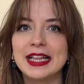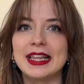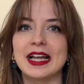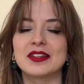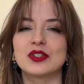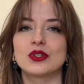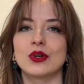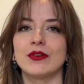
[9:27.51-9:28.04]

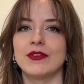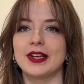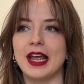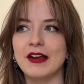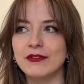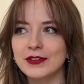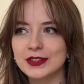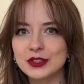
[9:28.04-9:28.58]
that serve an
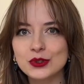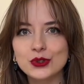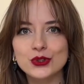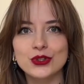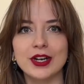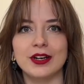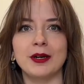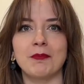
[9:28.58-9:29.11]

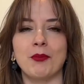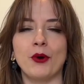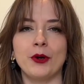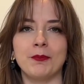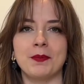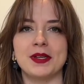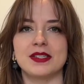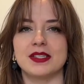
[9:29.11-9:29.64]
evolutionary
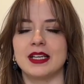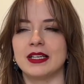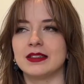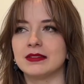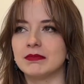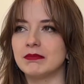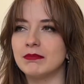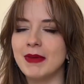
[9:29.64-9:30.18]
purpose in